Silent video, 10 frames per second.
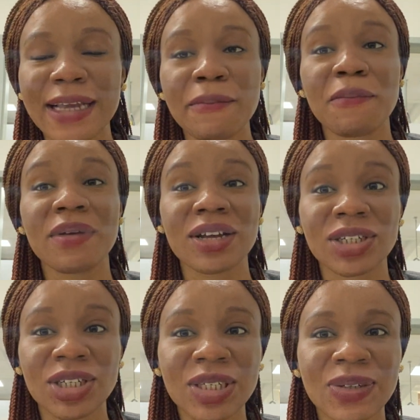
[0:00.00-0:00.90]
I'm a
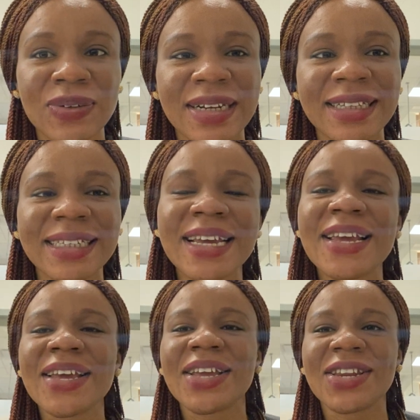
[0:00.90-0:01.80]
PhD student
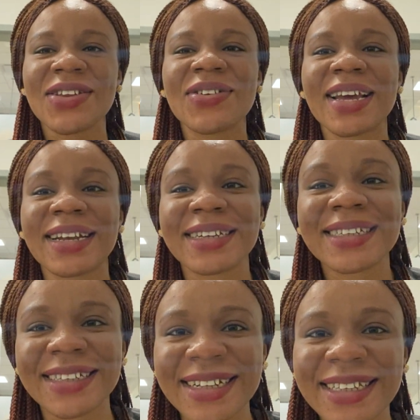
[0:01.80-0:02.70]
in the United
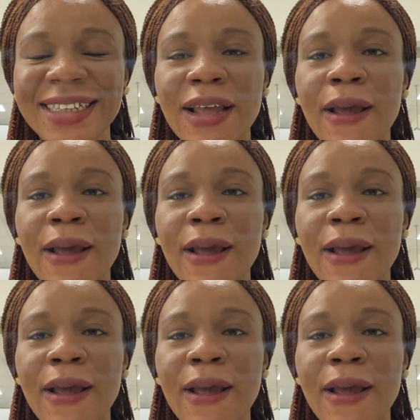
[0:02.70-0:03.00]
States.